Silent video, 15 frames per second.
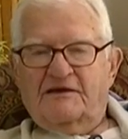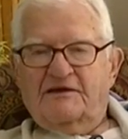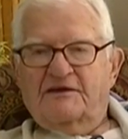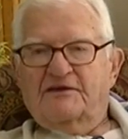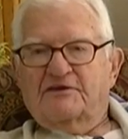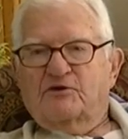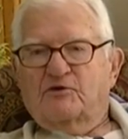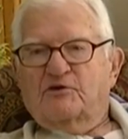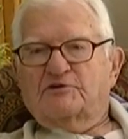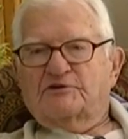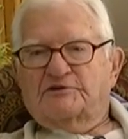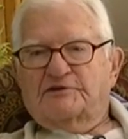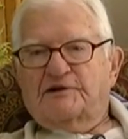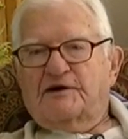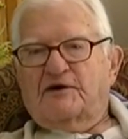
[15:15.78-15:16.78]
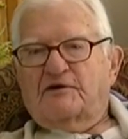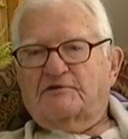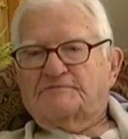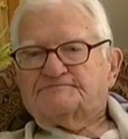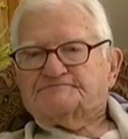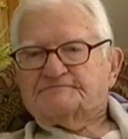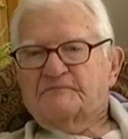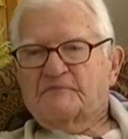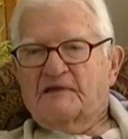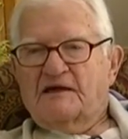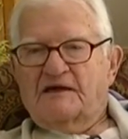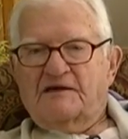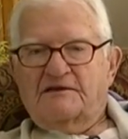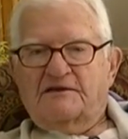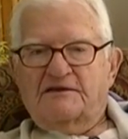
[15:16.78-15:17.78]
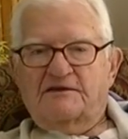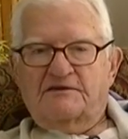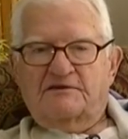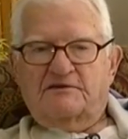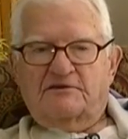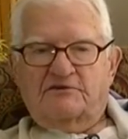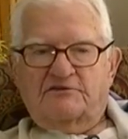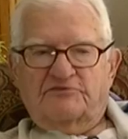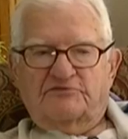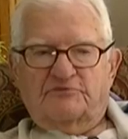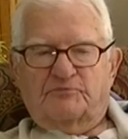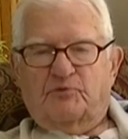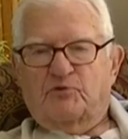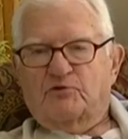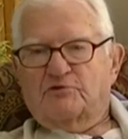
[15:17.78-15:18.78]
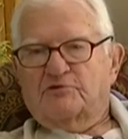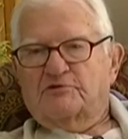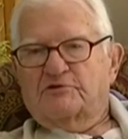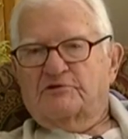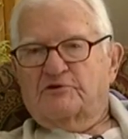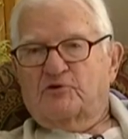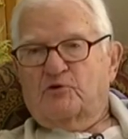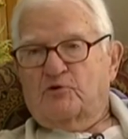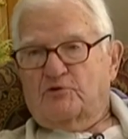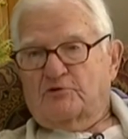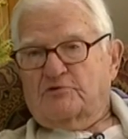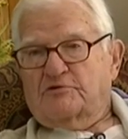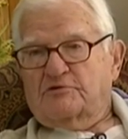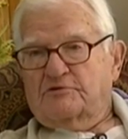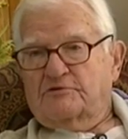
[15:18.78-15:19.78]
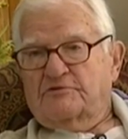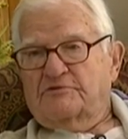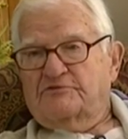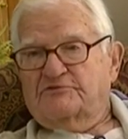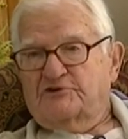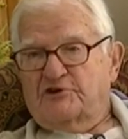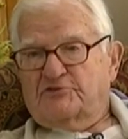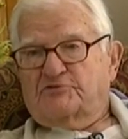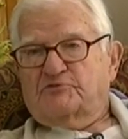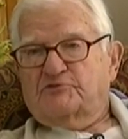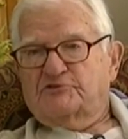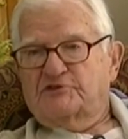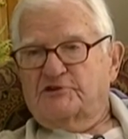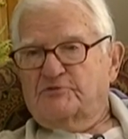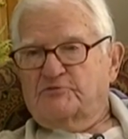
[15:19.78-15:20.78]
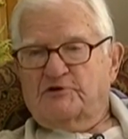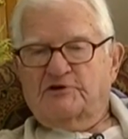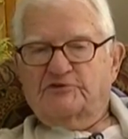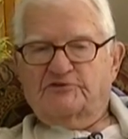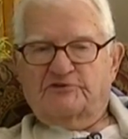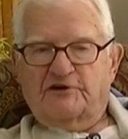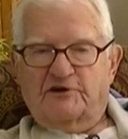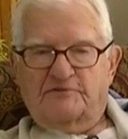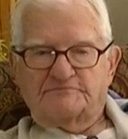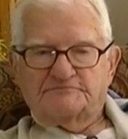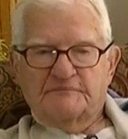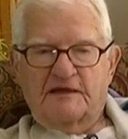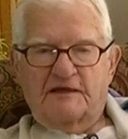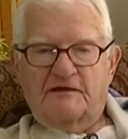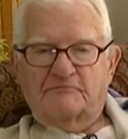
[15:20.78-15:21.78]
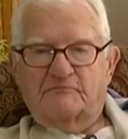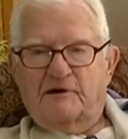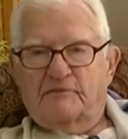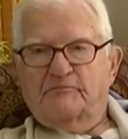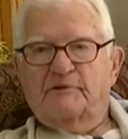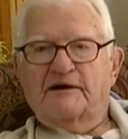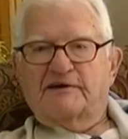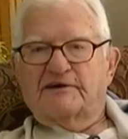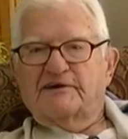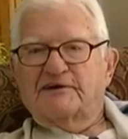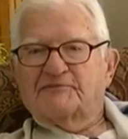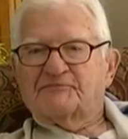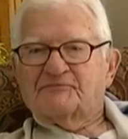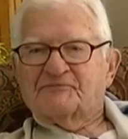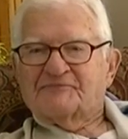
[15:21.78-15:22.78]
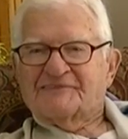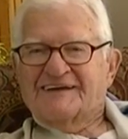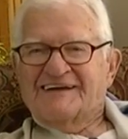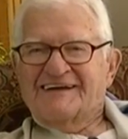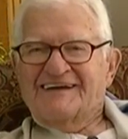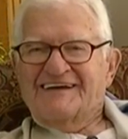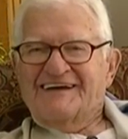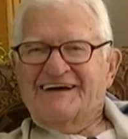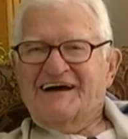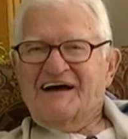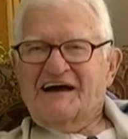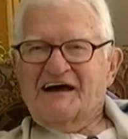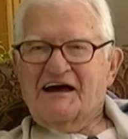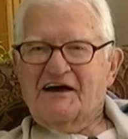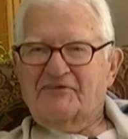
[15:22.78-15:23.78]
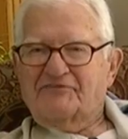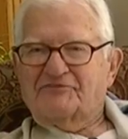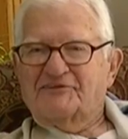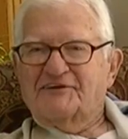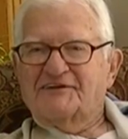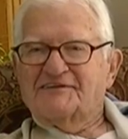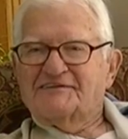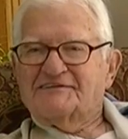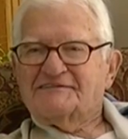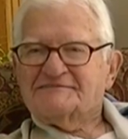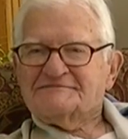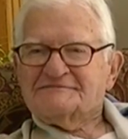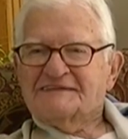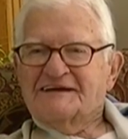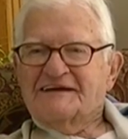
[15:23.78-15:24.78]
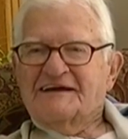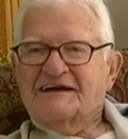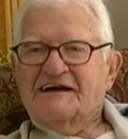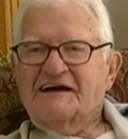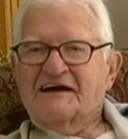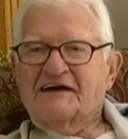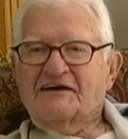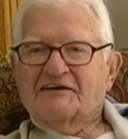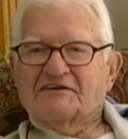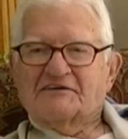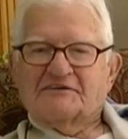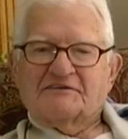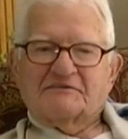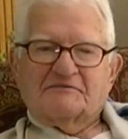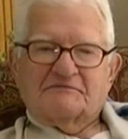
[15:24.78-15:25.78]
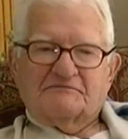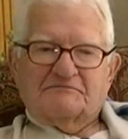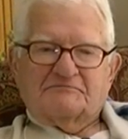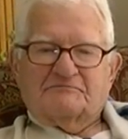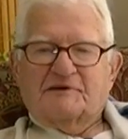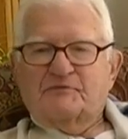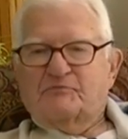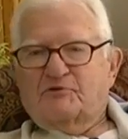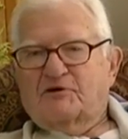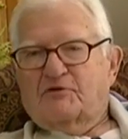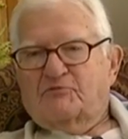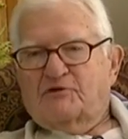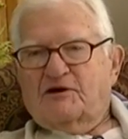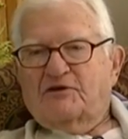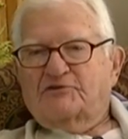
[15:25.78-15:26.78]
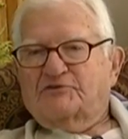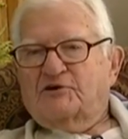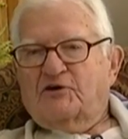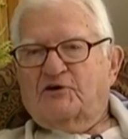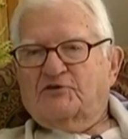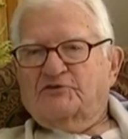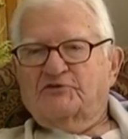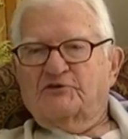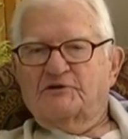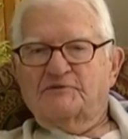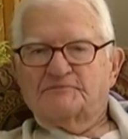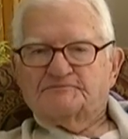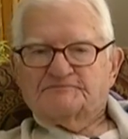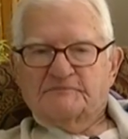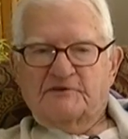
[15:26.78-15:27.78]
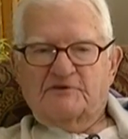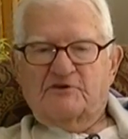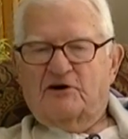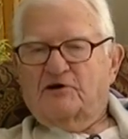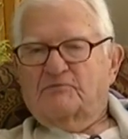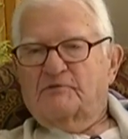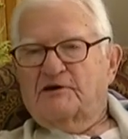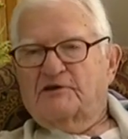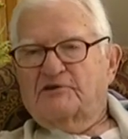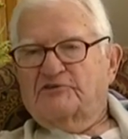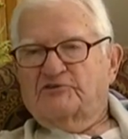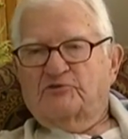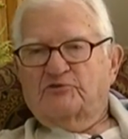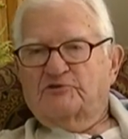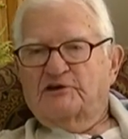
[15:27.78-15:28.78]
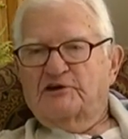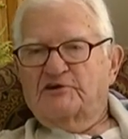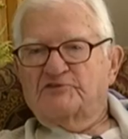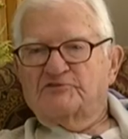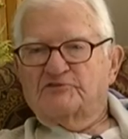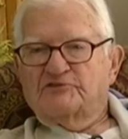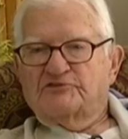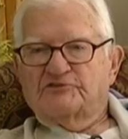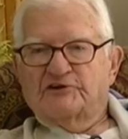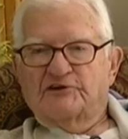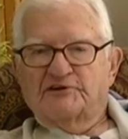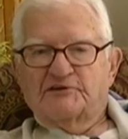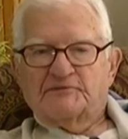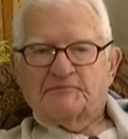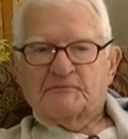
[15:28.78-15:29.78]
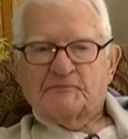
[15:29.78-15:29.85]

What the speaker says: He'd go into town, and he supported the order, the Jesuits he raised up, by begging half day. And people come around and talk to him. Young men his own age would say,